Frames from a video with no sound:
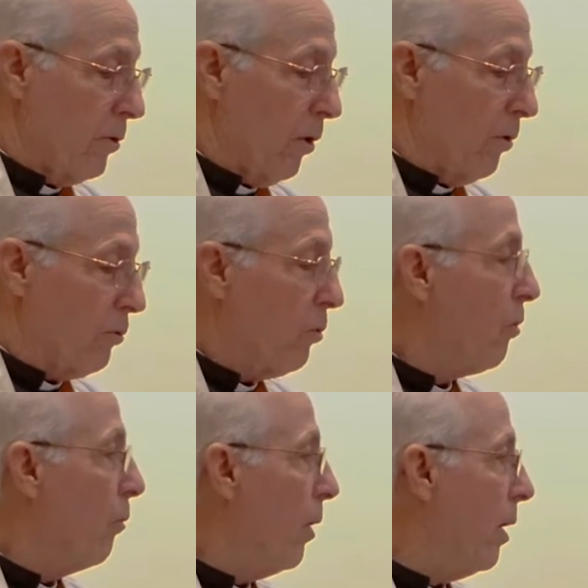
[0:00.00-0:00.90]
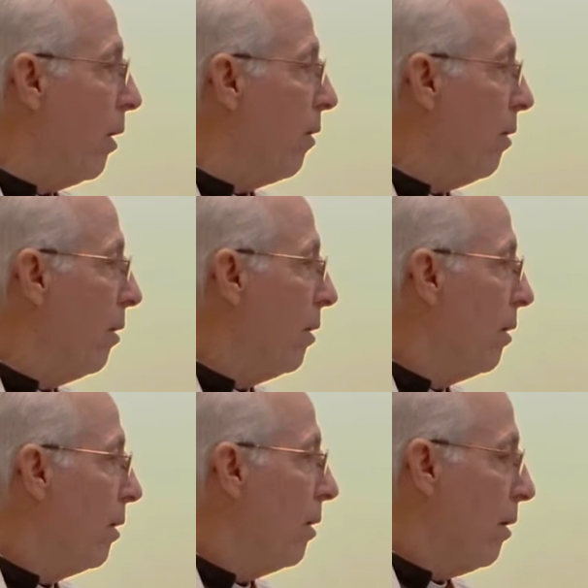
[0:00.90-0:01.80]
Those who are well
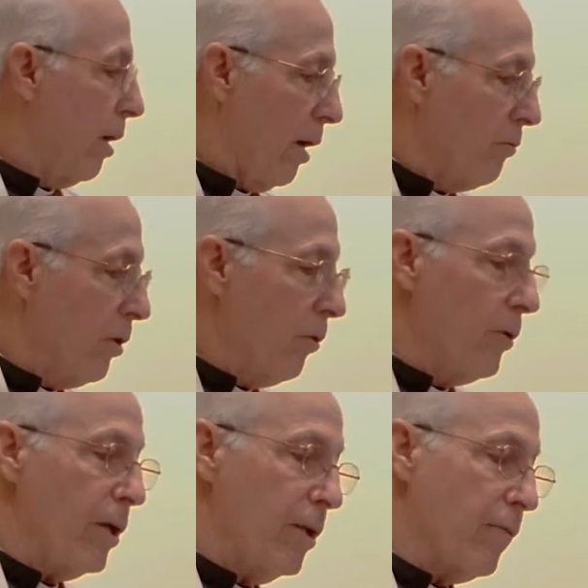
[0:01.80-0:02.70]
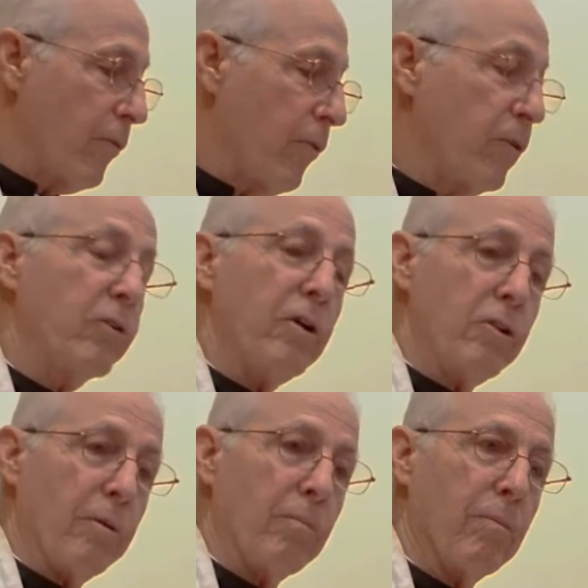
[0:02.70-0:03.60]
have no need of a
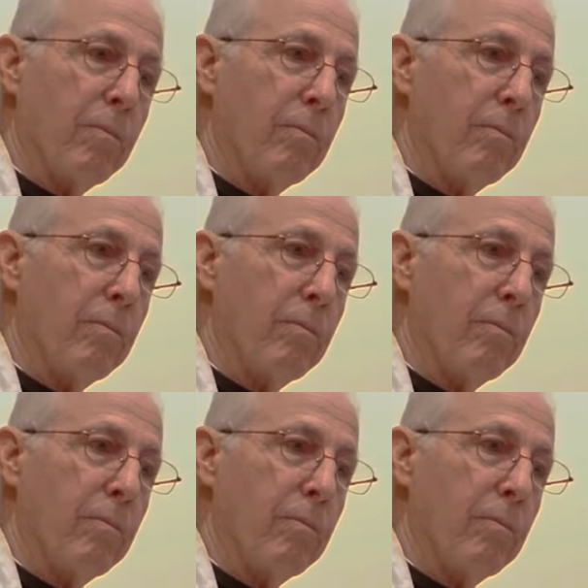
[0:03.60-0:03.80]
physician,